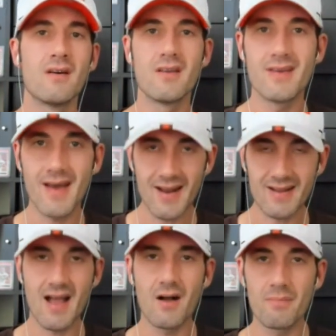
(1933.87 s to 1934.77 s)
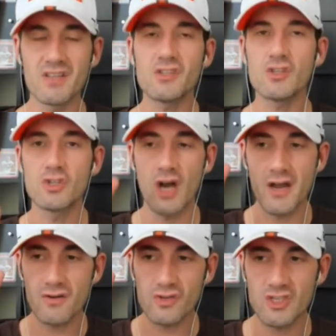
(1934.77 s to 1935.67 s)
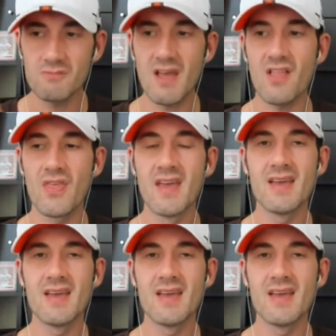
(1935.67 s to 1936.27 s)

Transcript: Jonnu Smith